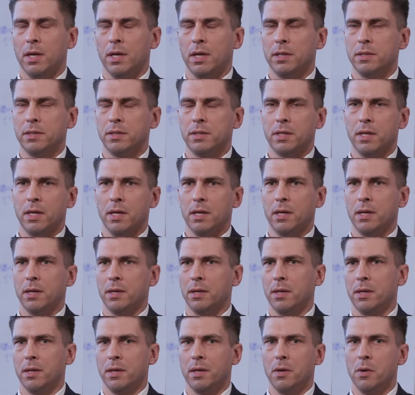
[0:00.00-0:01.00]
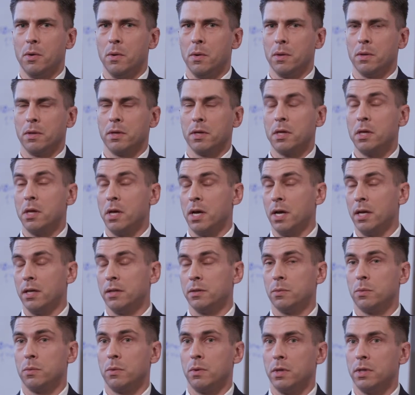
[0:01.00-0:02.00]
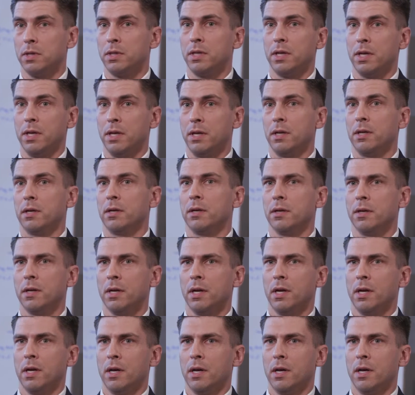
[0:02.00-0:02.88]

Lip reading: Instead, the clients want to hear